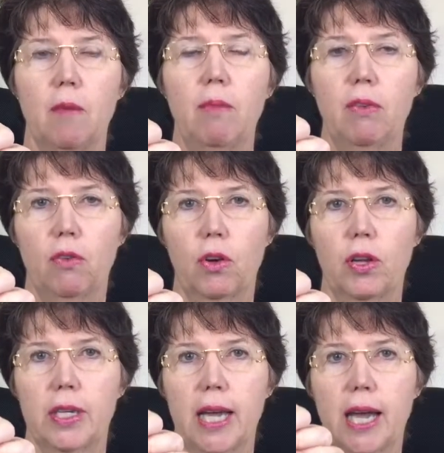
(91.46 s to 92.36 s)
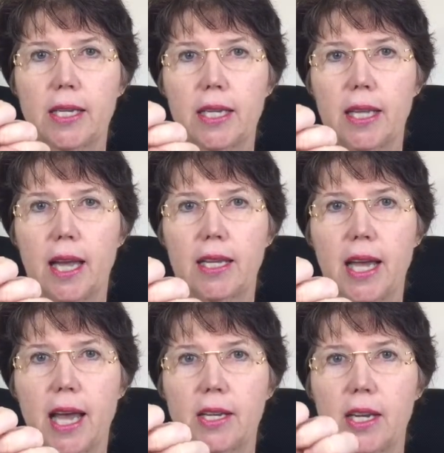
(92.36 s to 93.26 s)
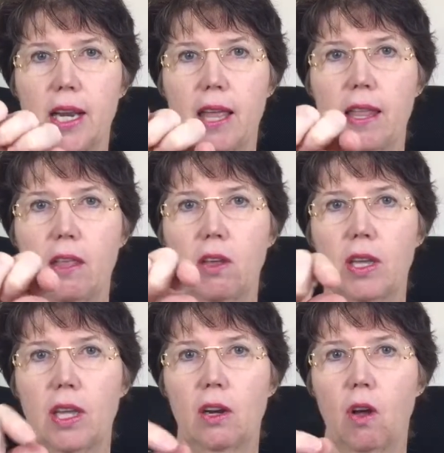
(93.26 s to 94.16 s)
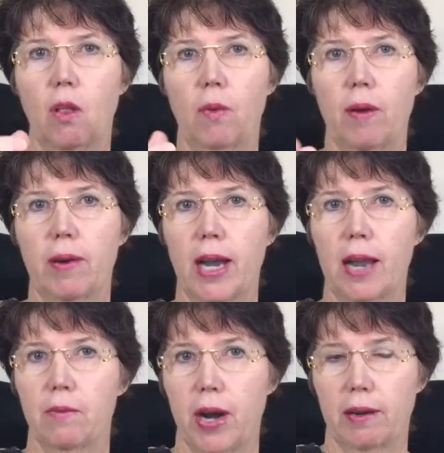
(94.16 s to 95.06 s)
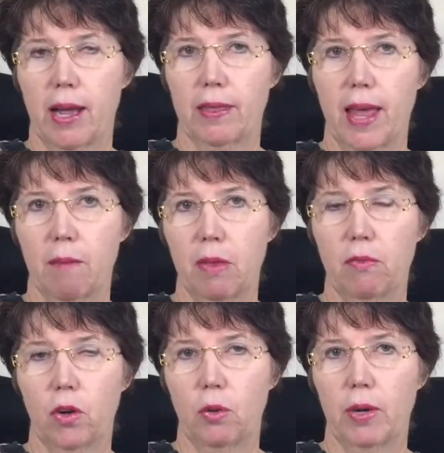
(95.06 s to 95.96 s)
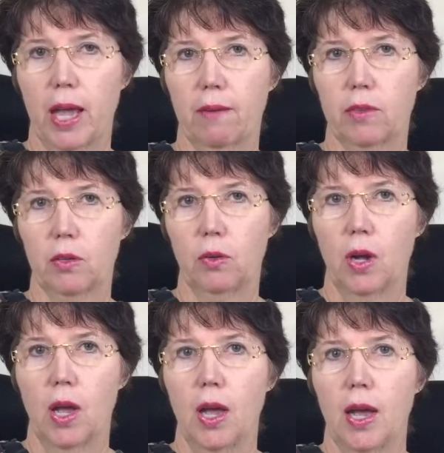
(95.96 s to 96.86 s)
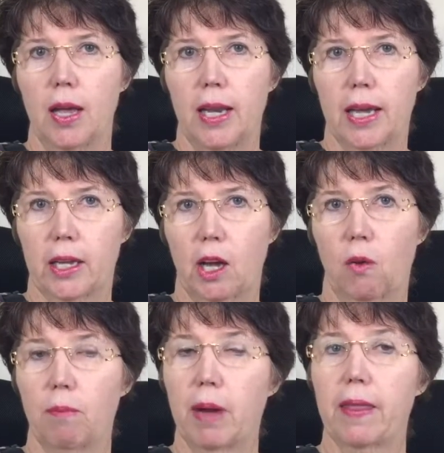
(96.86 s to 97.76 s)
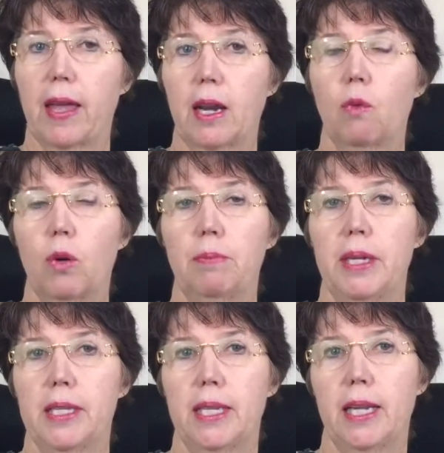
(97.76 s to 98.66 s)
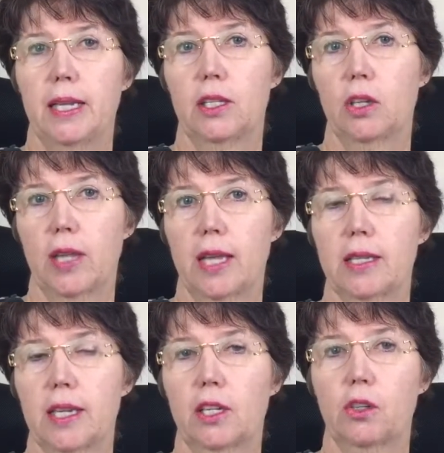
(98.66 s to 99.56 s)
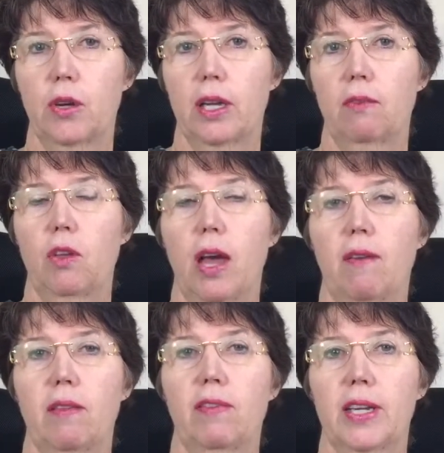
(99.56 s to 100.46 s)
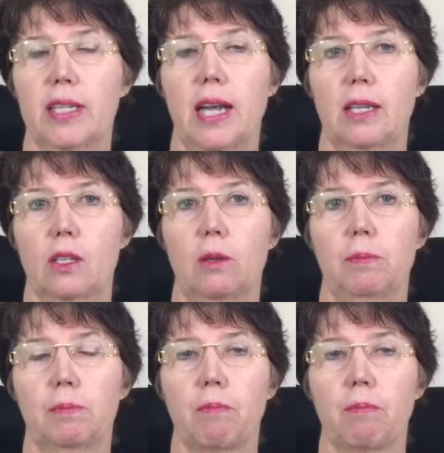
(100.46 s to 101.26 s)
before you attach it, attach it, and then you can get all the way around like that before you would have to let go. And by then it would be seated. So that's a little trick if you have the fixed nozzle.